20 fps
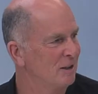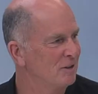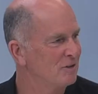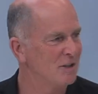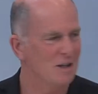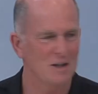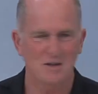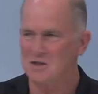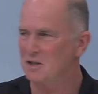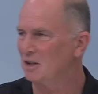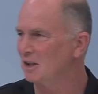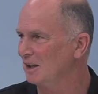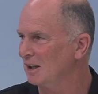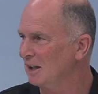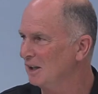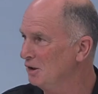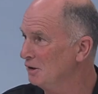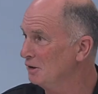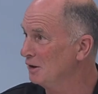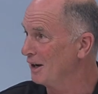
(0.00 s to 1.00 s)
because they're sitting
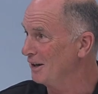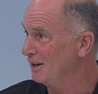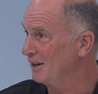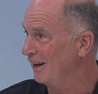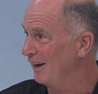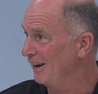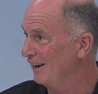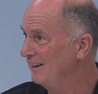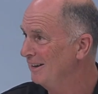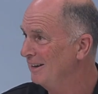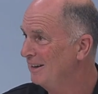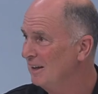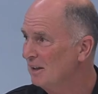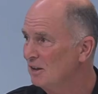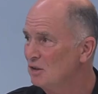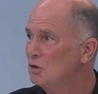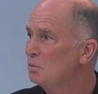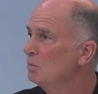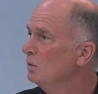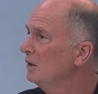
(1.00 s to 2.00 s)
there. You don't know,
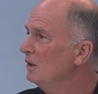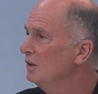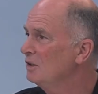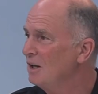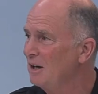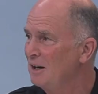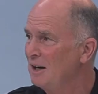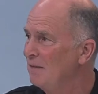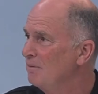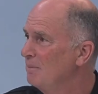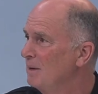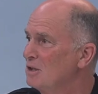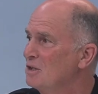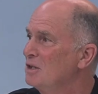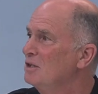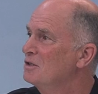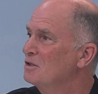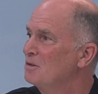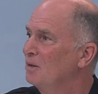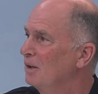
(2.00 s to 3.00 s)
because you really don't have much
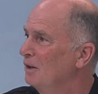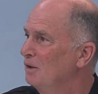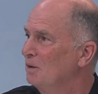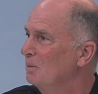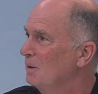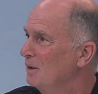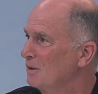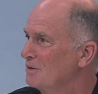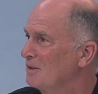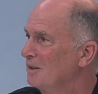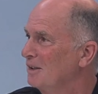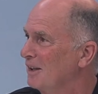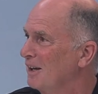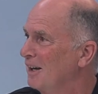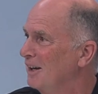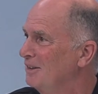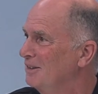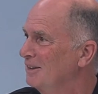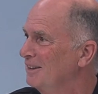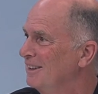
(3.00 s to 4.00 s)
insight into where it's going to
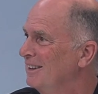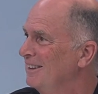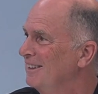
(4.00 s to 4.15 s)
go, do you?